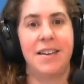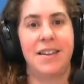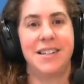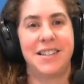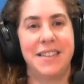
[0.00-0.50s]

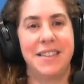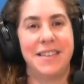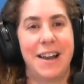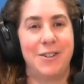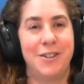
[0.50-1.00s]
the
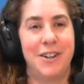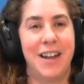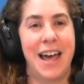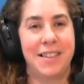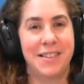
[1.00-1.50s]
standalone
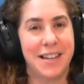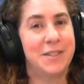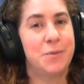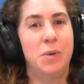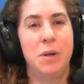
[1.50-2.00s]

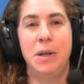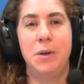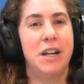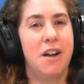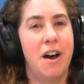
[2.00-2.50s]
headsets will be
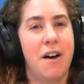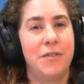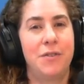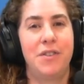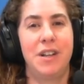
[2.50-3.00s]
good
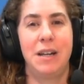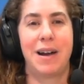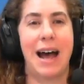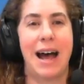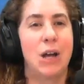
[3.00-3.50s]
enough to
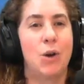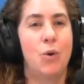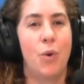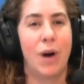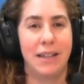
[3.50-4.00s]
deliver high
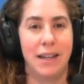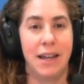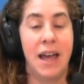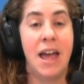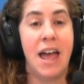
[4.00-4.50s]

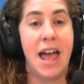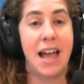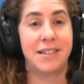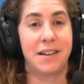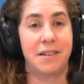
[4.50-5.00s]
quality
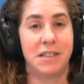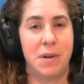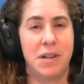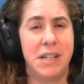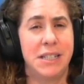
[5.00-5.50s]
XR
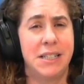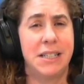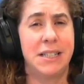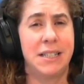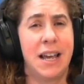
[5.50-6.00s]

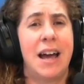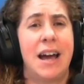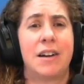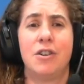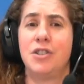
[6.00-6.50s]
experiences
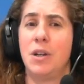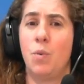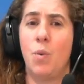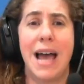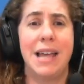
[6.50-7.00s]
across a
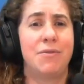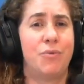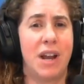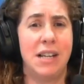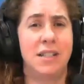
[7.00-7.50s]
wide
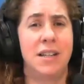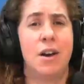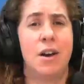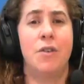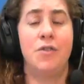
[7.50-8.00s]
range
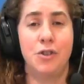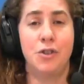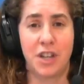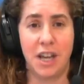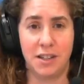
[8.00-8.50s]
of
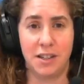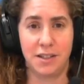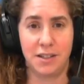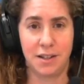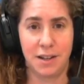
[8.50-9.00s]
use
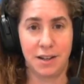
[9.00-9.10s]
cases.